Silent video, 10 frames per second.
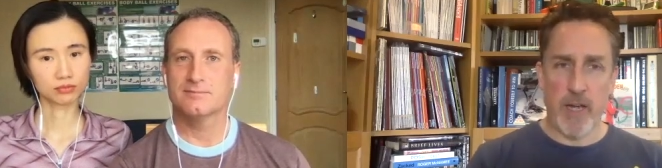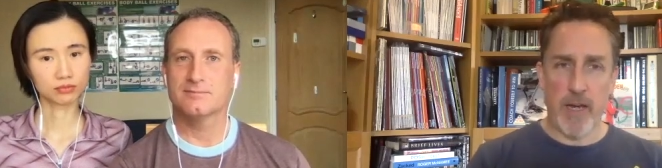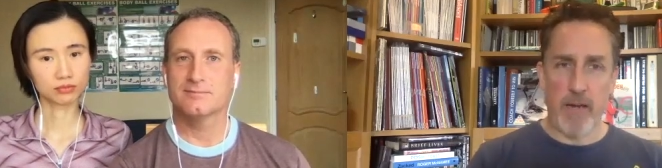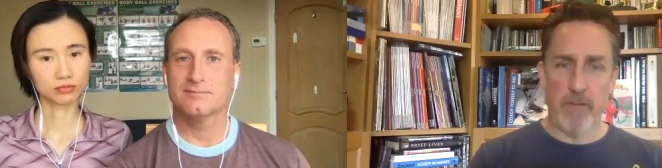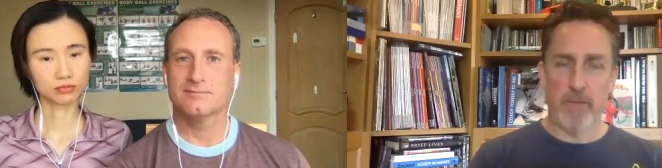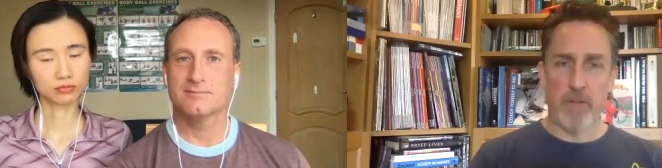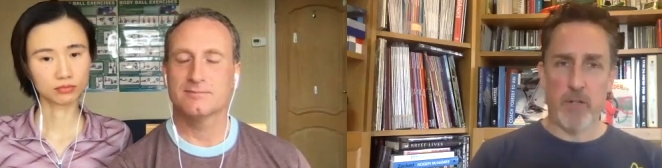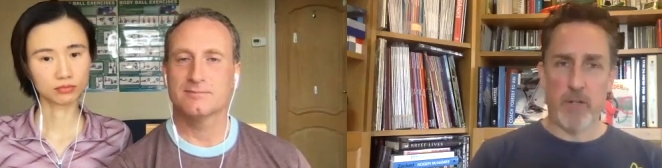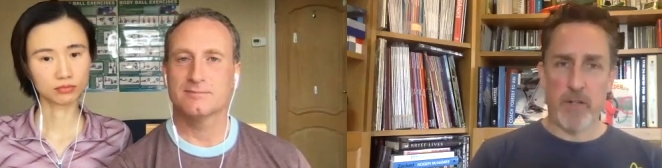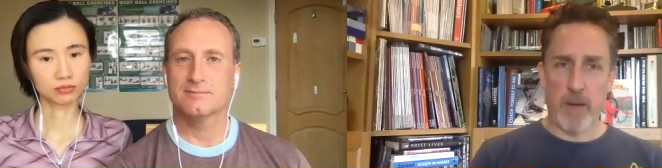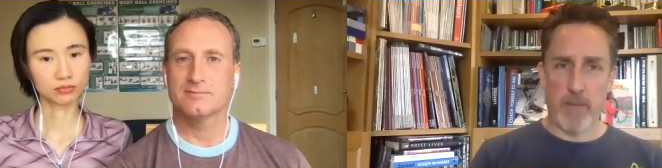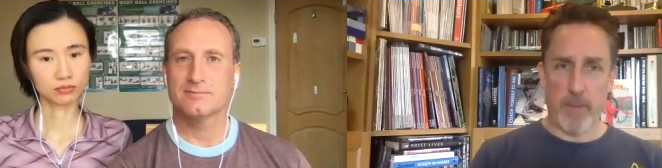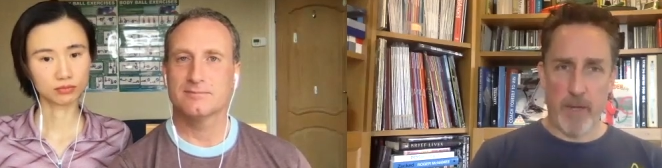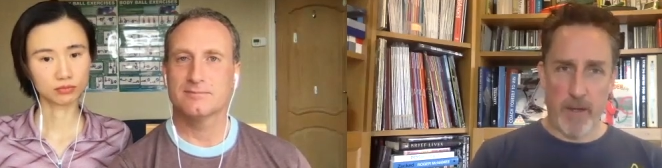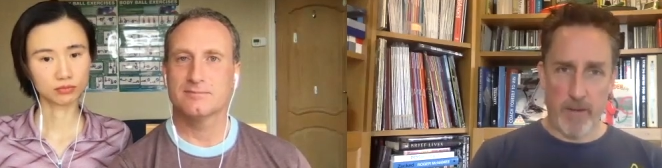Speaker 1: He's shut up
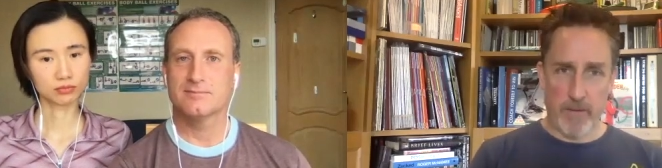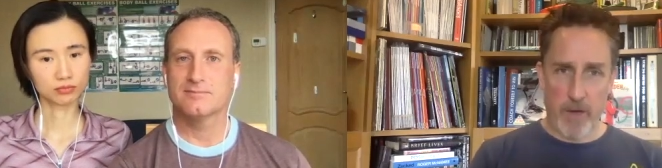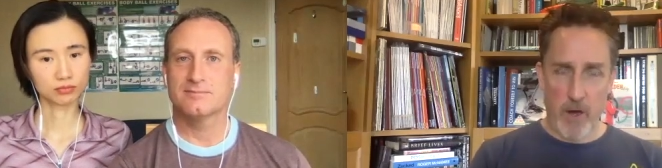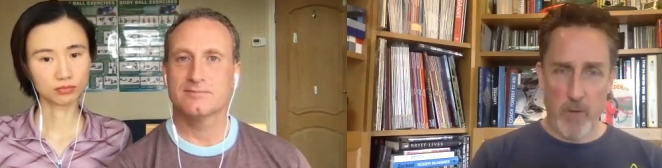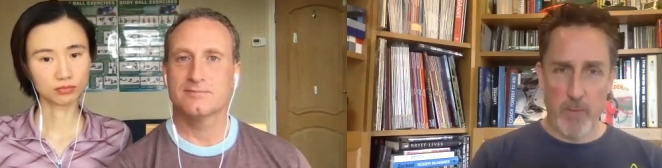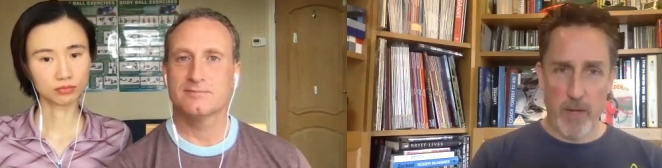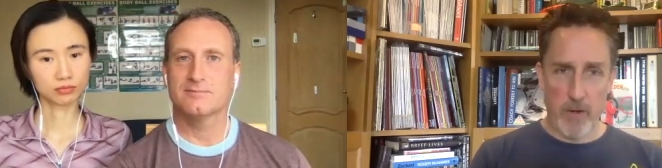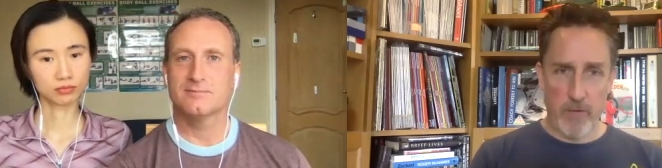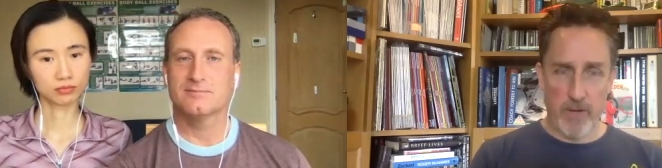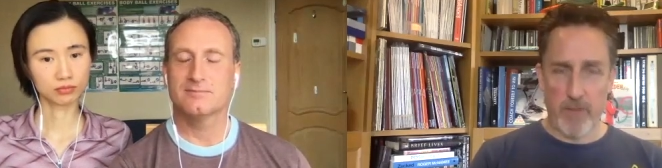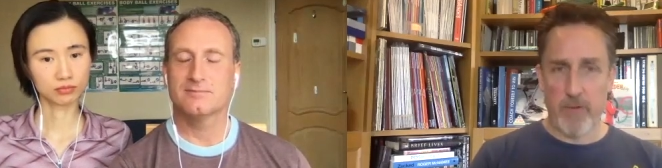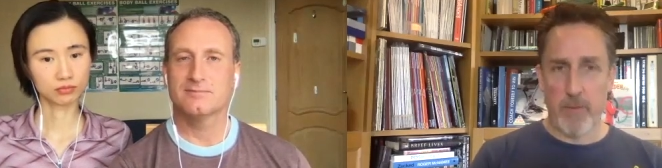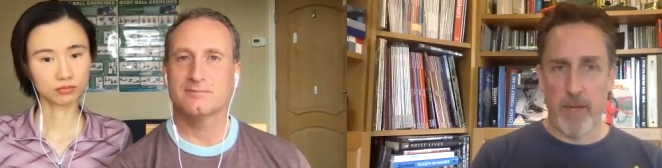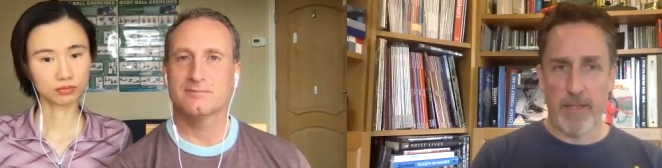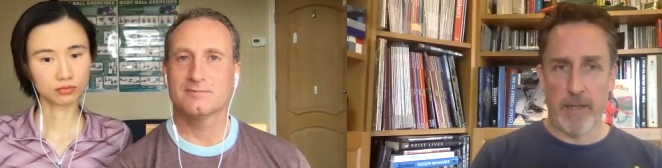in his home, uh, not far from
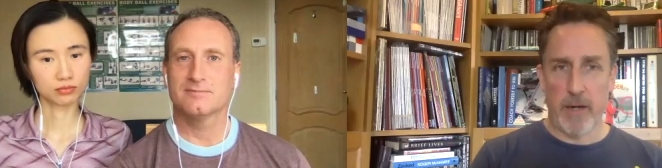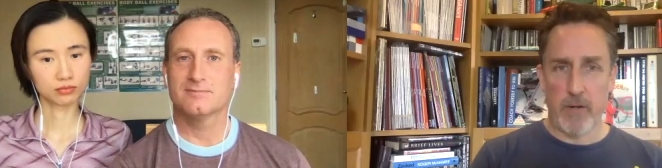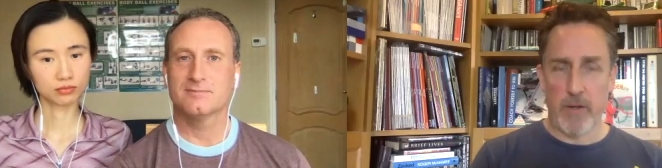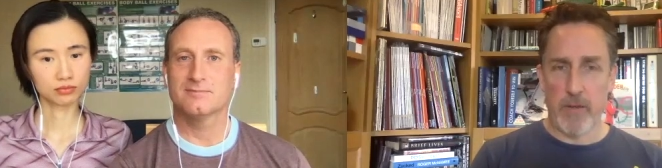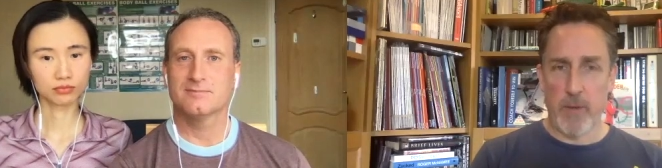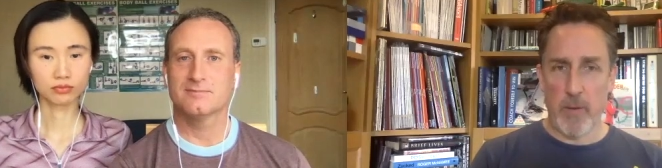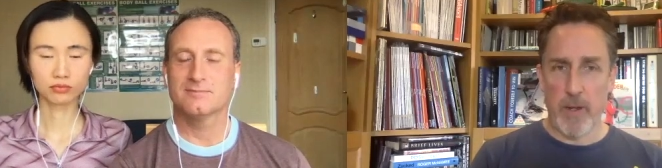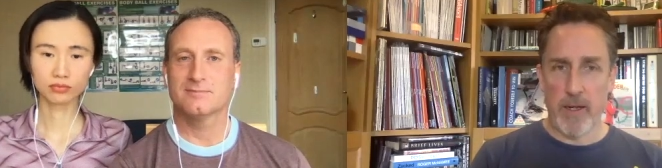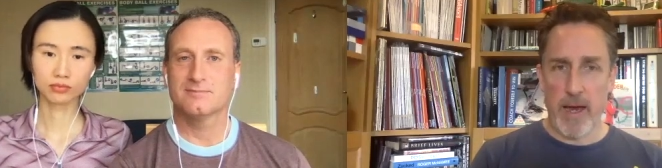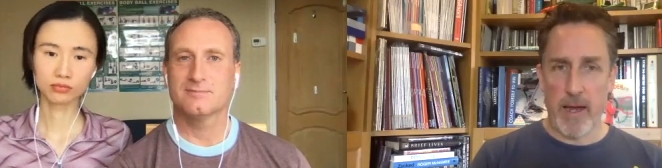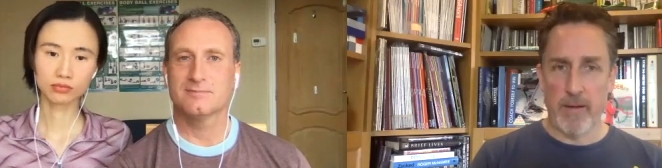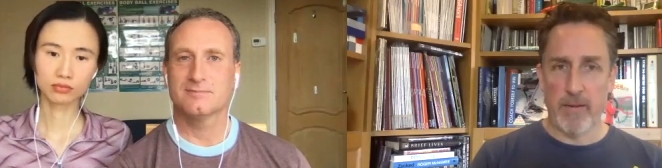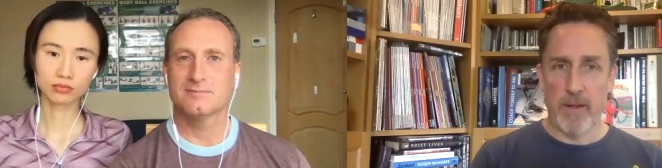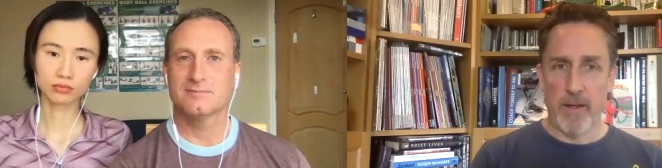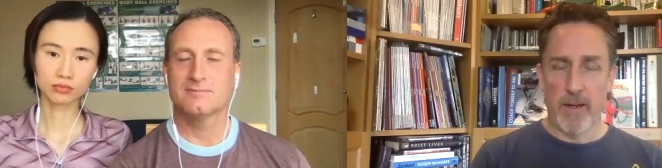Lake Garda at the moment, and
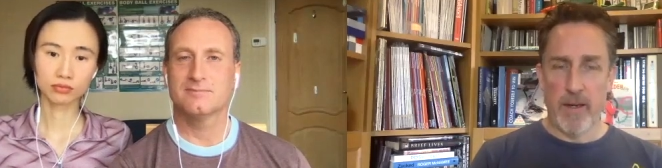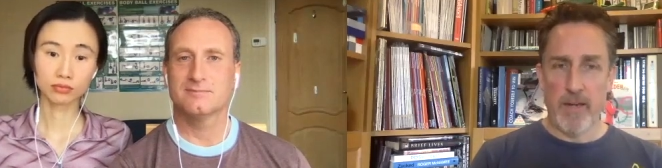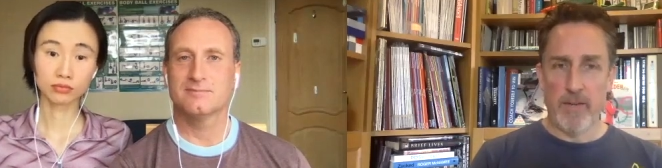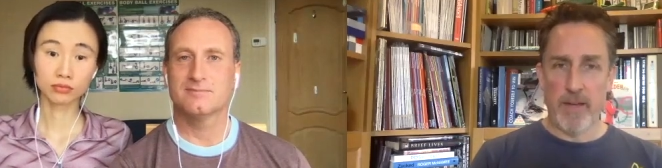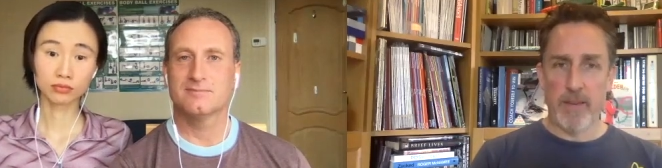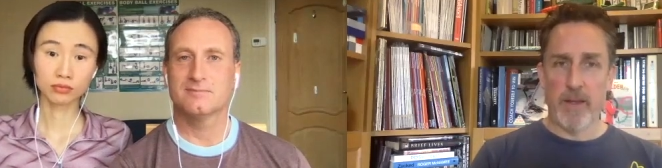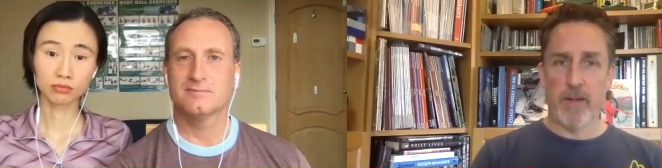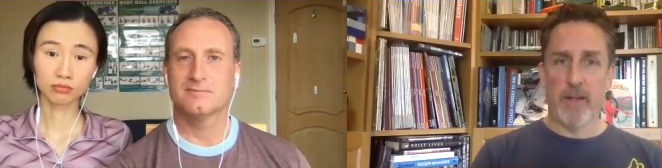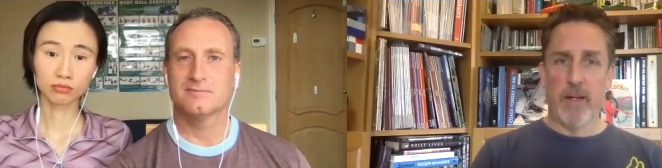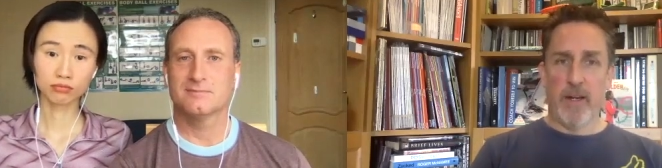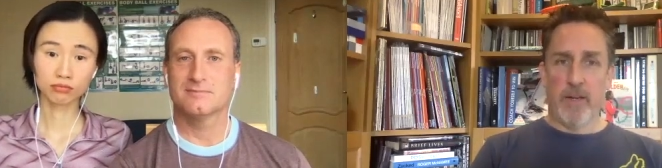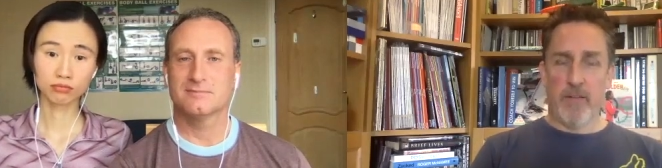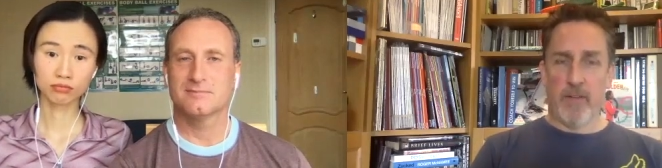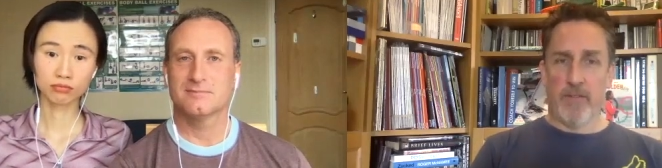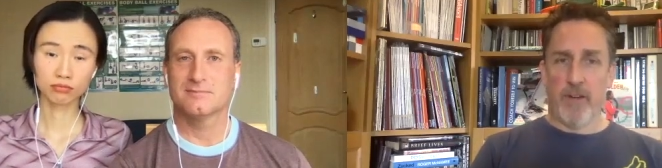he said that for
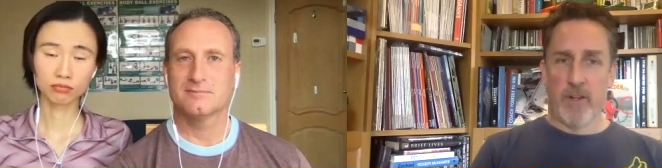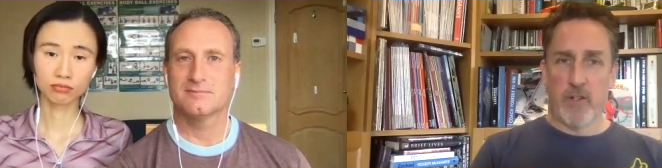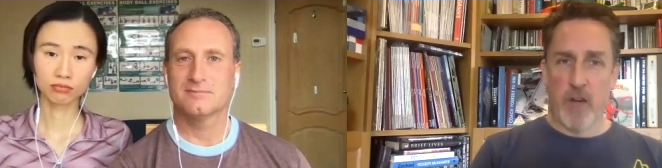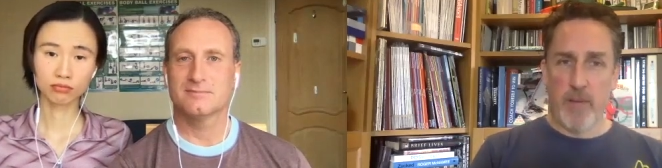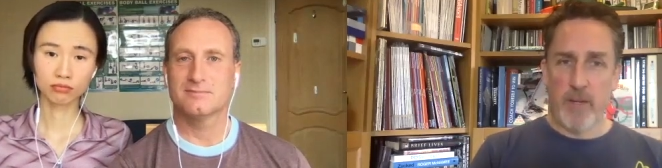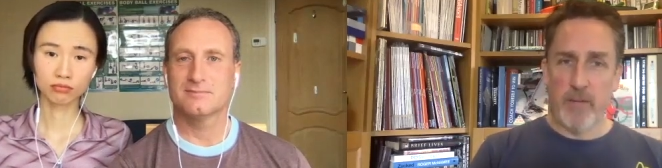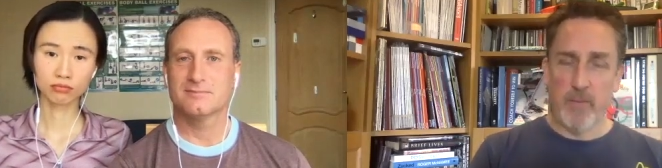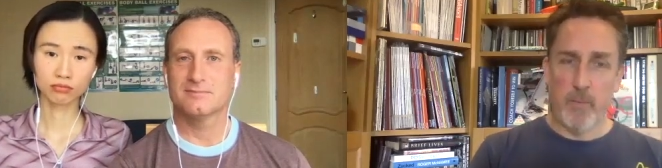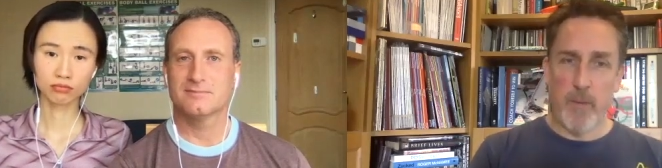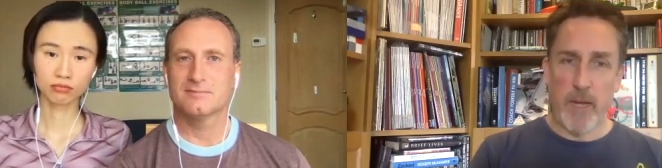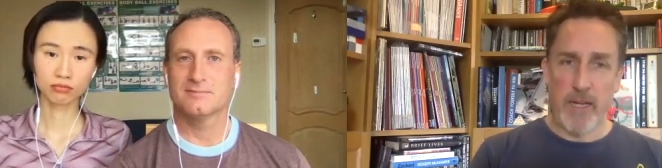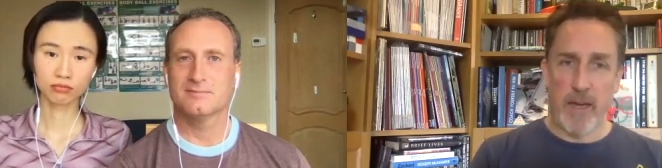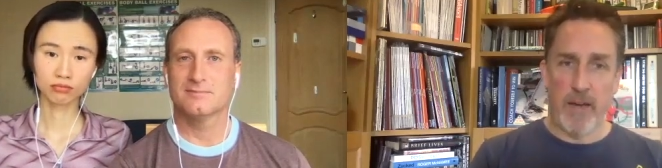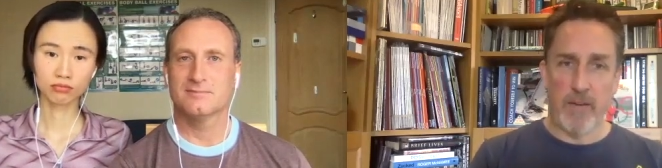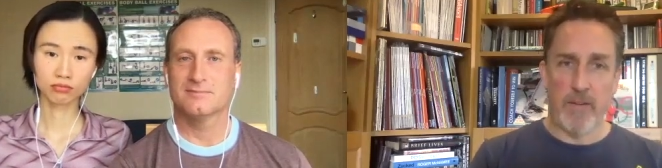the first time in many
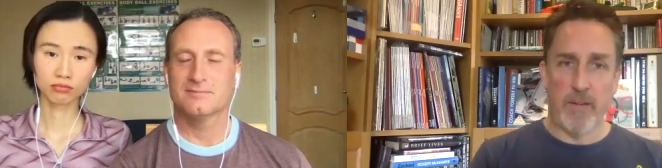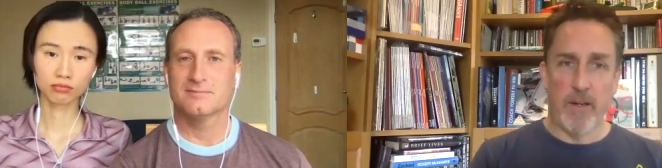years,